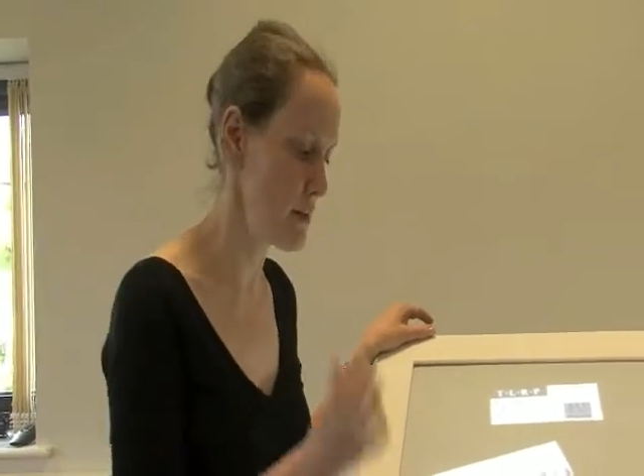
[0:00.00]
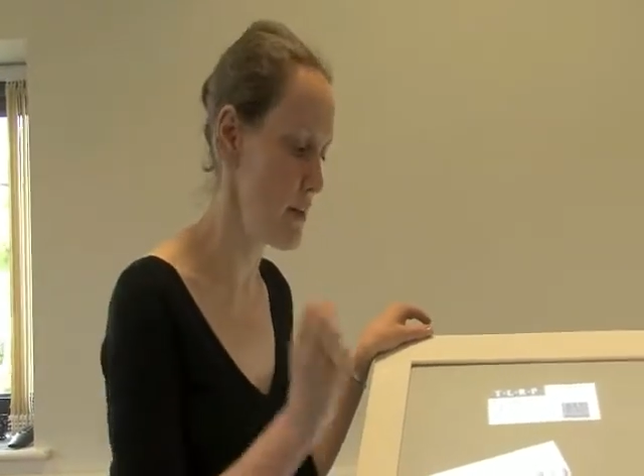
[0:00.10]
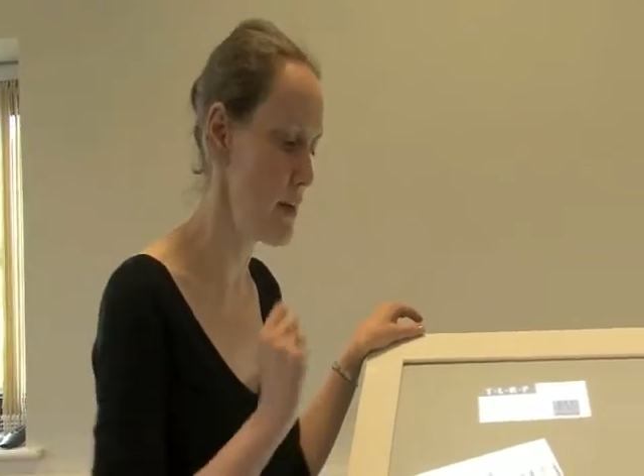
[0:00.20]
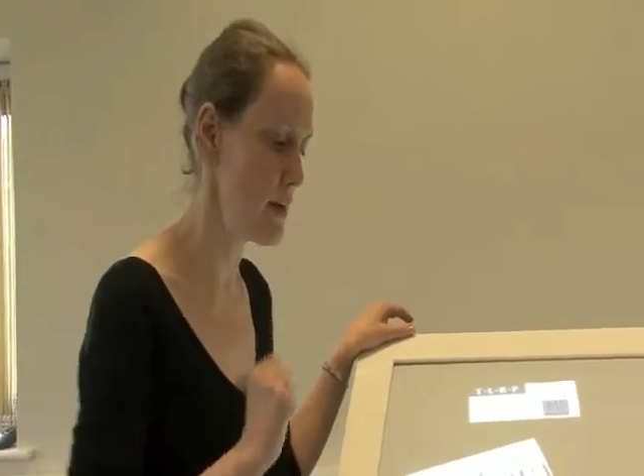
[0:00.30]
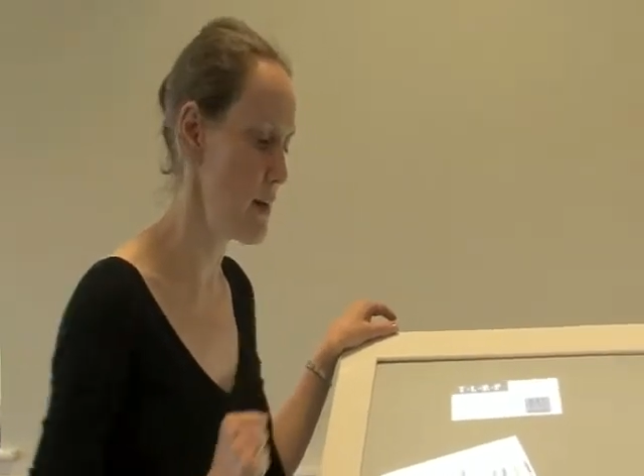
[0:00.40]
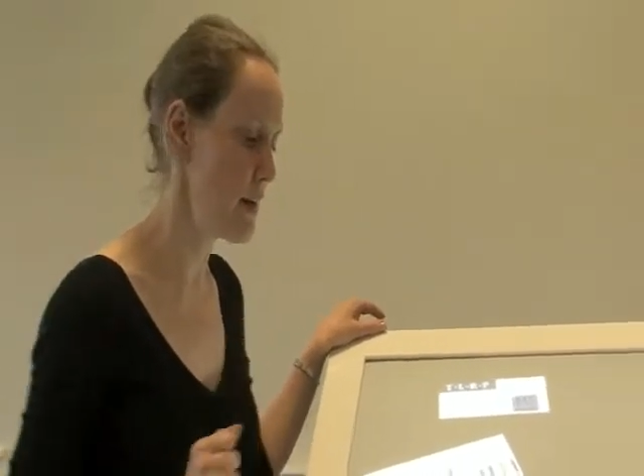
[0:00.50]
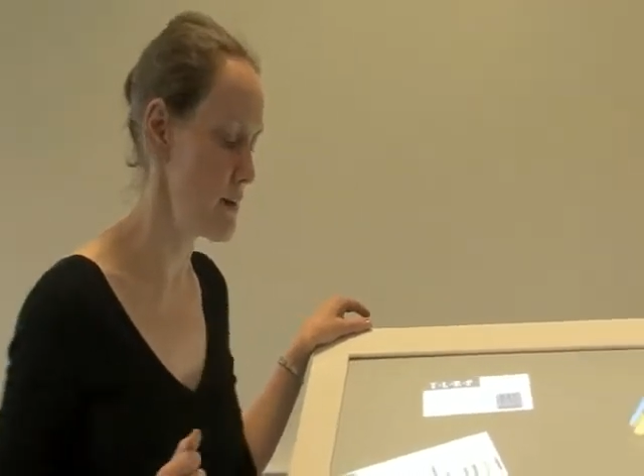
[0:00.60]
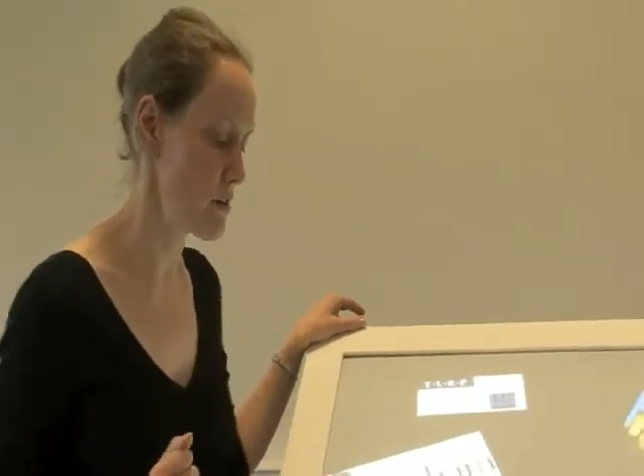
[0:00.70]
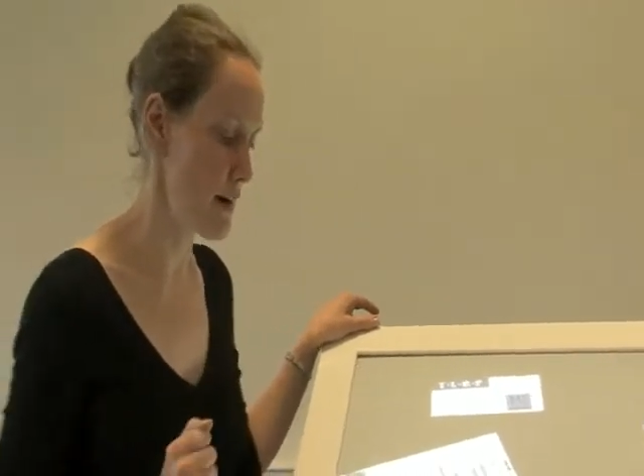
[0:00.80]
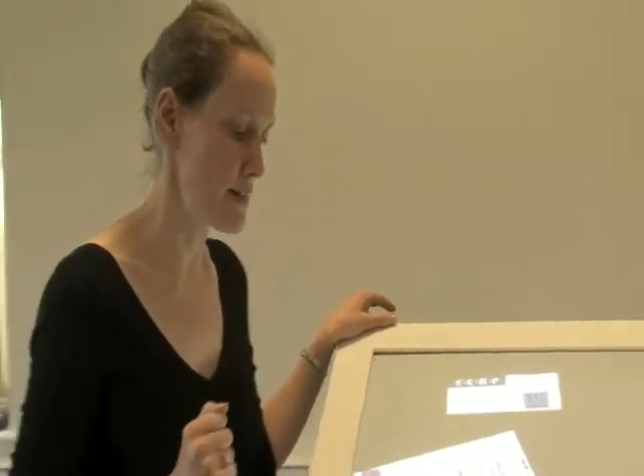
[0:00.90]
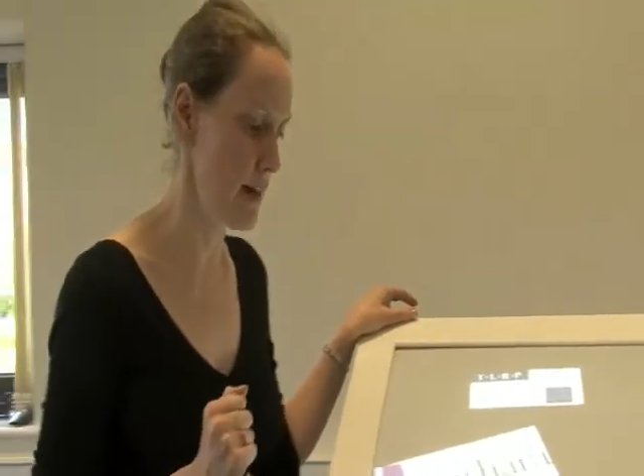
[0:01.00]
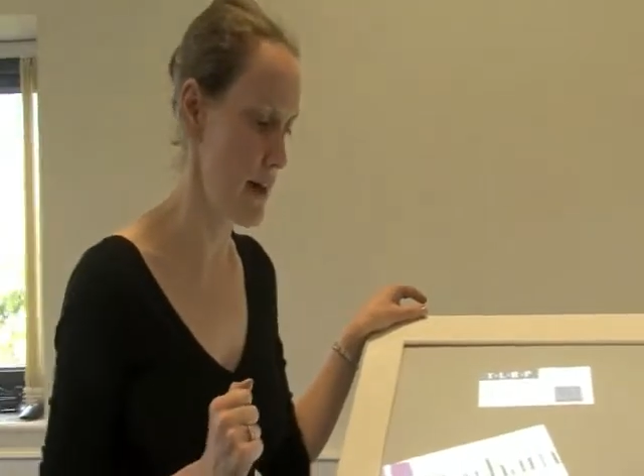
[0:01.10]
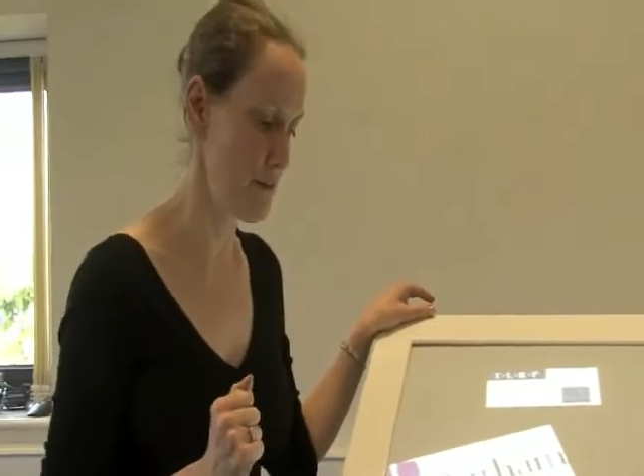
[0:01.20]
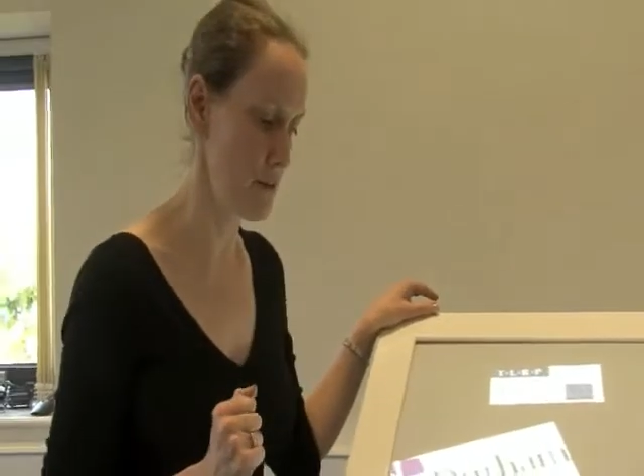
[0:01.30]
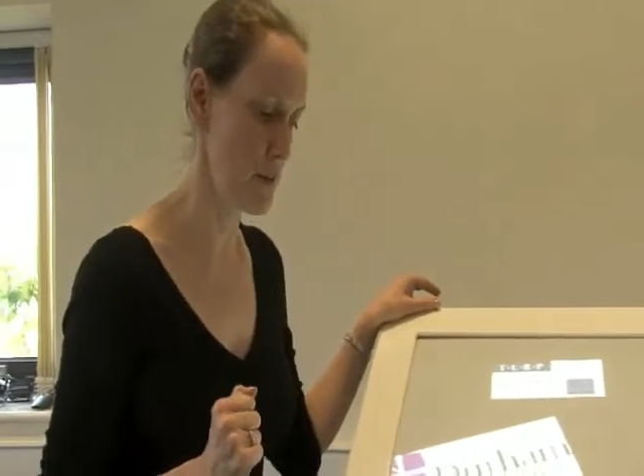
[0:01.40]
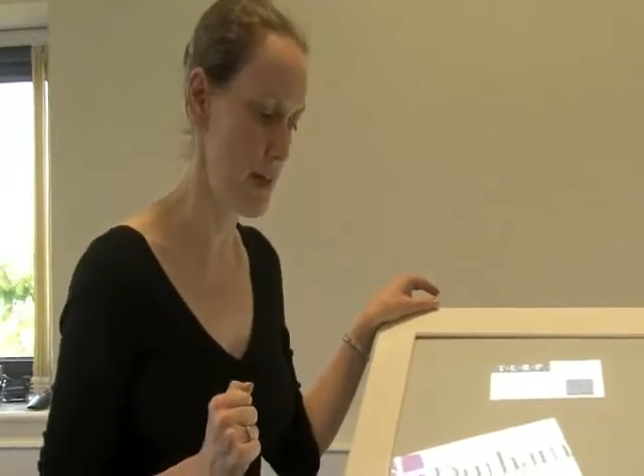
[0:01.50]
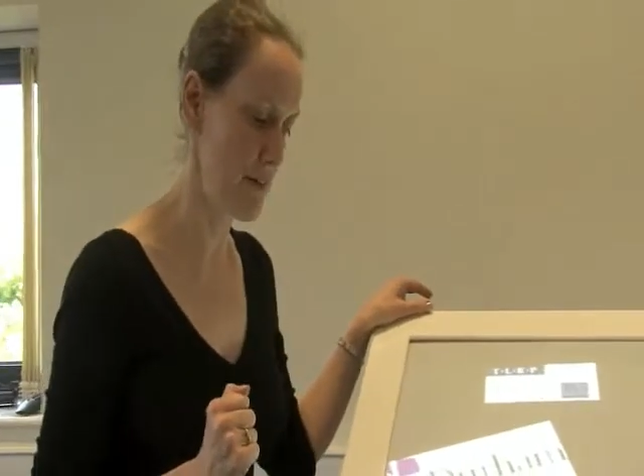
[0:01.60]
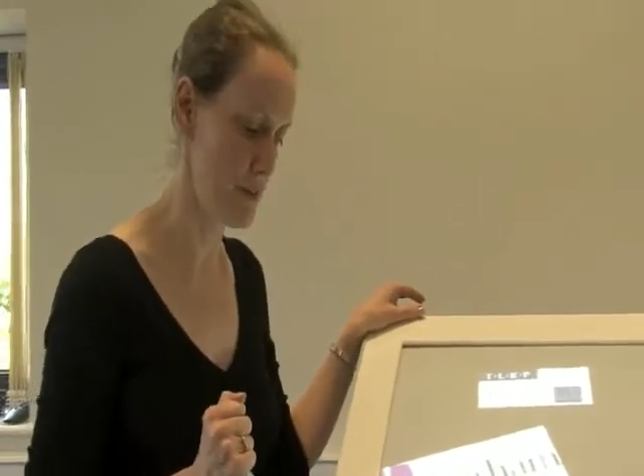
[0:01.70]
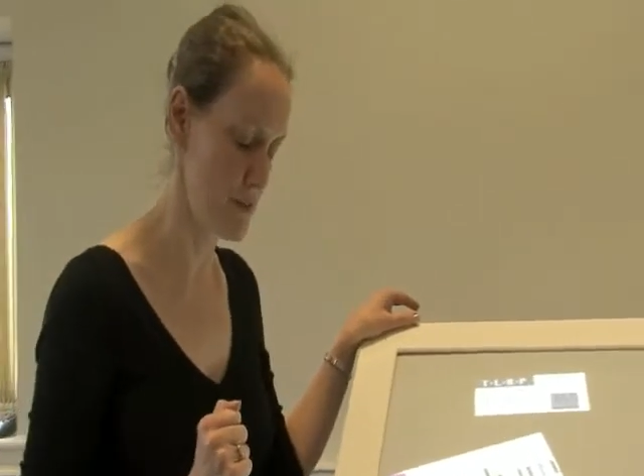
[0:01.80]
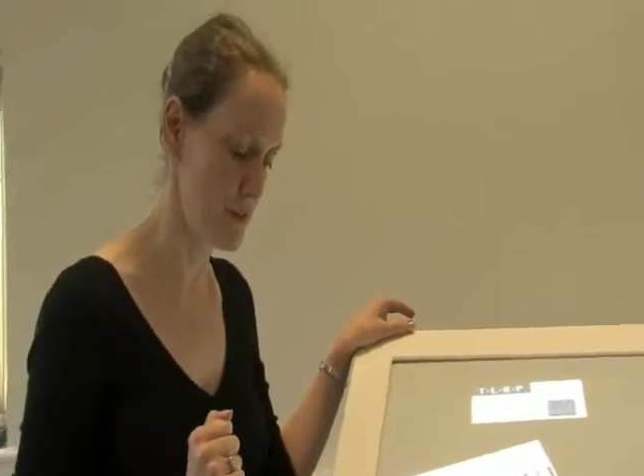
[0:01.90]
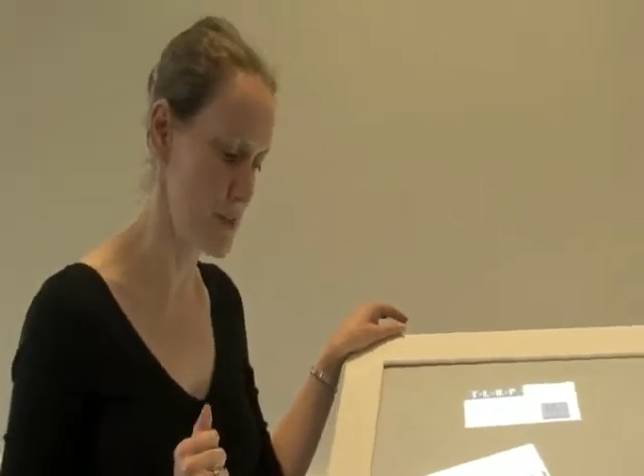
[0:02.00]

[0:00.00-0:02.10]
in greater levels of